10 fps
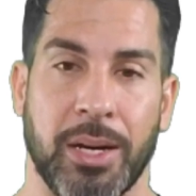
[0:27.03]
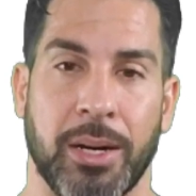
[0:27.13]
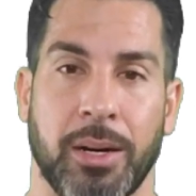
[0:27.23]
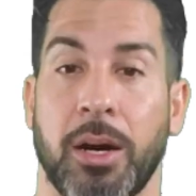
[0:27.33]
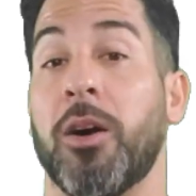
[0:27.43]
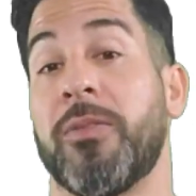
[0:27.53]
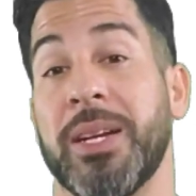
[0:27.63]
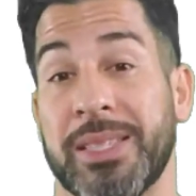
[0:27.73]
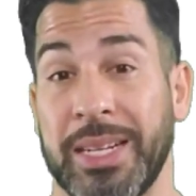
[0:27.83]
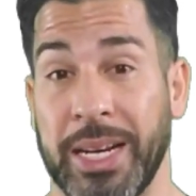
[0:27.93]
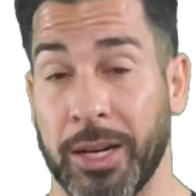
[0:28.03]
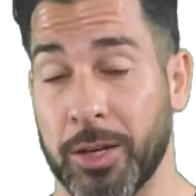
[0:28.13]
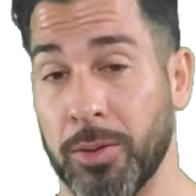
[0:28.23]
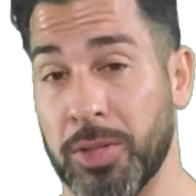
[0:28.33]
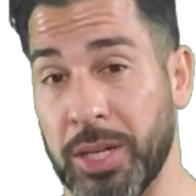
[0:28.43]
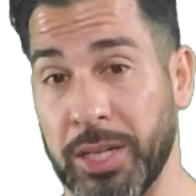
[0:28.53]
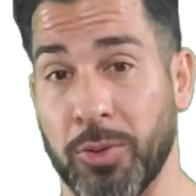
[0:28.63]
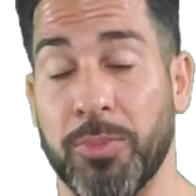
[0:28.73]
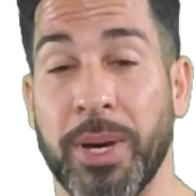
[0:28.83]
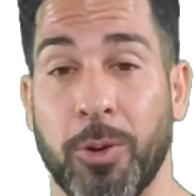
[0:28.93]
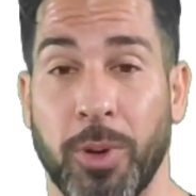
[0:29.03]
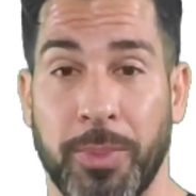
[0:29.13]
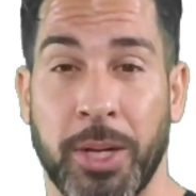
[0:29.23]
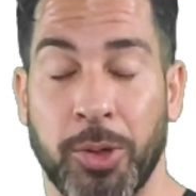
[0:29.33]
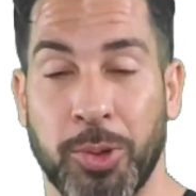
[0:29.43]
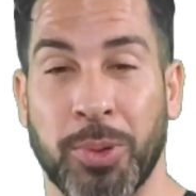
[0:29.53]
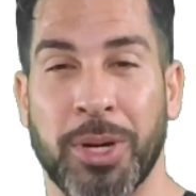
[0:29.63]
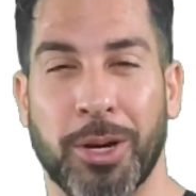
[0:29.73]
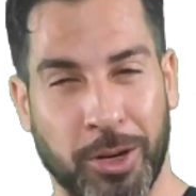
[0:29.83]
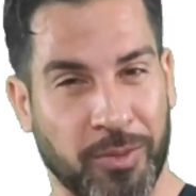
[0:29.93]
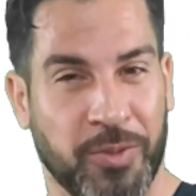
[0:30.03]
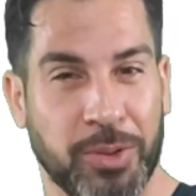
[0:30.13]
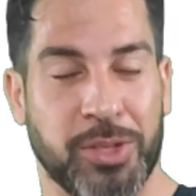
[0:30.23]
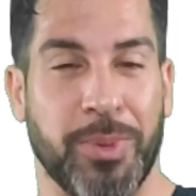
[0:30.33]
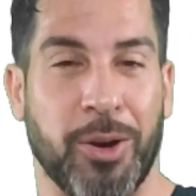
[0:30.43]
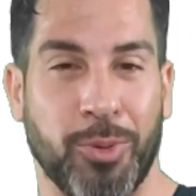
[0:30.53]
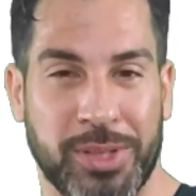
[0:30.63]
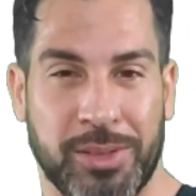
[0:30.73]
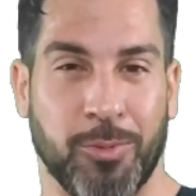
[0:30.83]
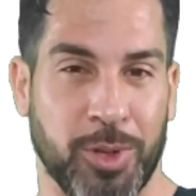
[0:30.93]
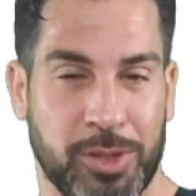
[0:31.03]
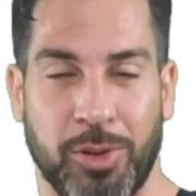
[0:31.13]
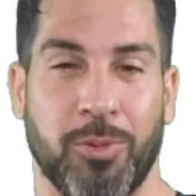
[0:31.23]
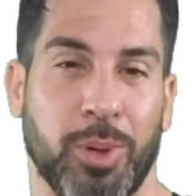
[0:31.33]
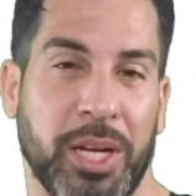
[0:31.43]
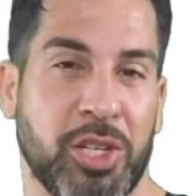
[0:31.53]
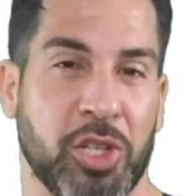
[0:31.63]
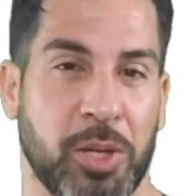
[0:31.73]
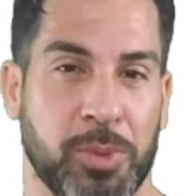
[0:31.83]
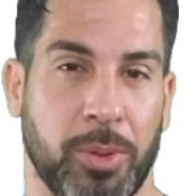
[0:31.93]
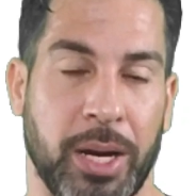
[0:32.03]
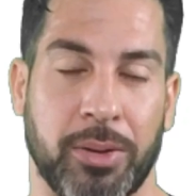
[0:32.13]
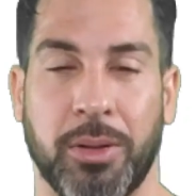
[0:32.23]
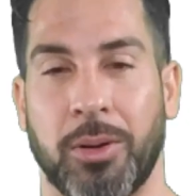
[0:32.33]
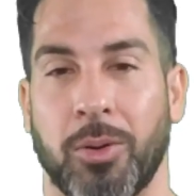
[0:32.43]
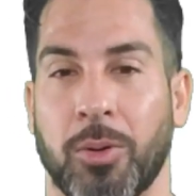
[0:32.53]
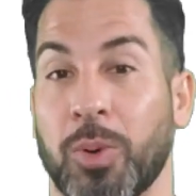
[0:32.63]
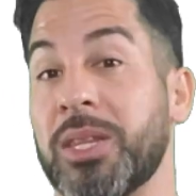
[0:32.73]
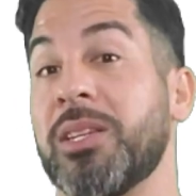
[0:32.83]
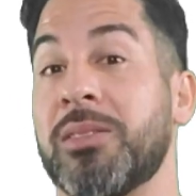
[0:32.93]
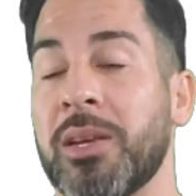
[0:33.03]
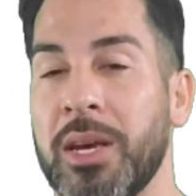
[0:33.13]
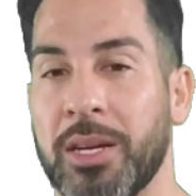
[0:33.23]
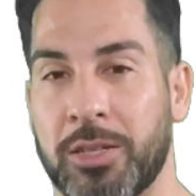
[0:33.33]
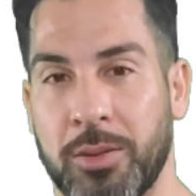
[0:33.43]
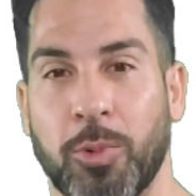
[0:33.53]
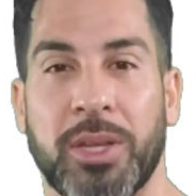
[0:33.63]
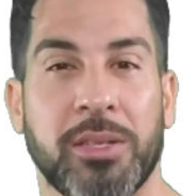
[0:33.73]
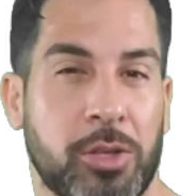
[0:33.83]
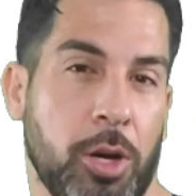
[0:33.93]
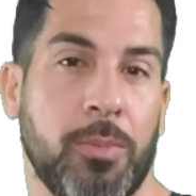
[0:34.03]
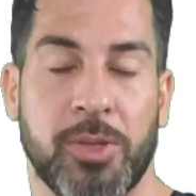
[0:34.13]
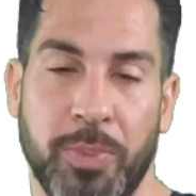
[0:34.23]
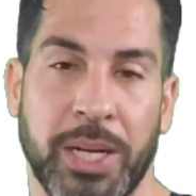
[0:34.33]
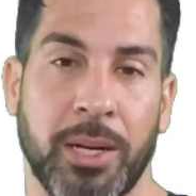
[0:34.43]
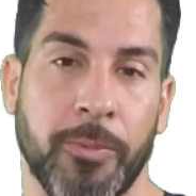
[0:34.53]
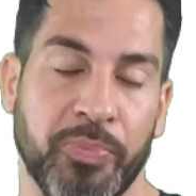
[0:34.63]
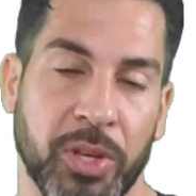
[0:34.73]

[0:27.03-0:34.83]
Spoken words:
often as a dating coach, I deal with men and women who are confused about what sort of relationships are out there or what these terms mean.